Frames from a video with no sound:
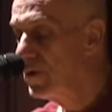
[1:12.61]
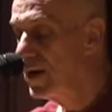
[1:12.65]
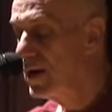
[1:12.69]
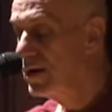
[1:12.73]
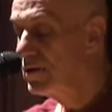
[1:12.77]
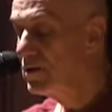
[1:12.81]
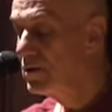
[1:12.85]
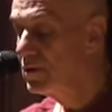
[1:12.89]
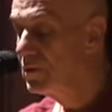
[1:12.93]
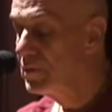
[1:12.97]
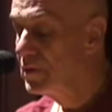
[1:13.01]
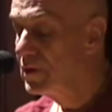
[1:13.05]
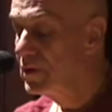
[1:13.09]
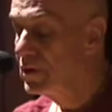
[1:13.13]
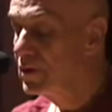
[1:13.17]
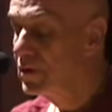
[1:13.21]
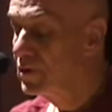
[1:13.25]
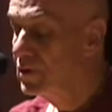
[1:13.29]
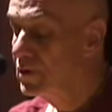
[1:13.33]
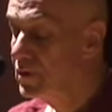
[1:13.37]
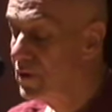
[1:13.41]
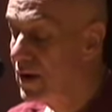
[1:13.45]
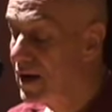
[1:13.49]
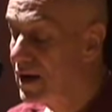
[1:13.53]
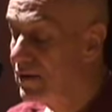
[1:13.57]
want to be,
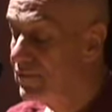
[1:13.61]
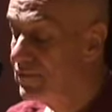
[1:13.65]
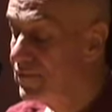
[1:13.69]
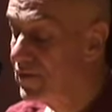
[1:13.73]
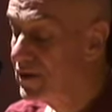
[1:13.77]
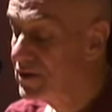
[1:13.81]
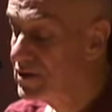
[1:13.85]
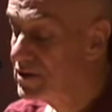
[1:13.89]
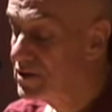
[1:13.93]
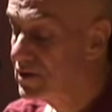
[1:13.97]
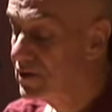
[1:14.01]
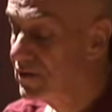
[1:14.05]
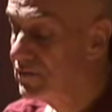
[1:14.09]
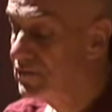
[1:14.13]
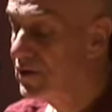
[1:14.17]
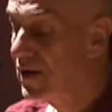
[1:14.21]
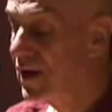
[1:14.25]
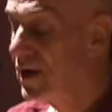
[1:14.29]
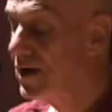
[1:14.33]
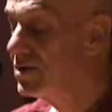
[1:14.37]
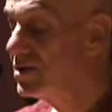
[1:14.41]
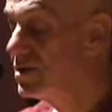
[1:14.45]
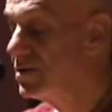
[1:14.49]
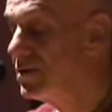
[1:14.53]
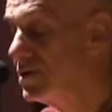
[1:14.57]
qualify ourselves
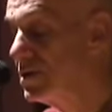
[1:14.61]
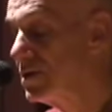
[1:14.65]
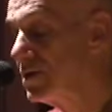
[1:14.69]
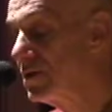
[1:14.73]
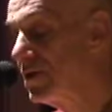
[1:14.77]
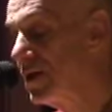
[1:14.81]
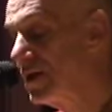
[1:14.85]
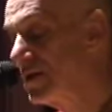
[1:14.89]
to enter into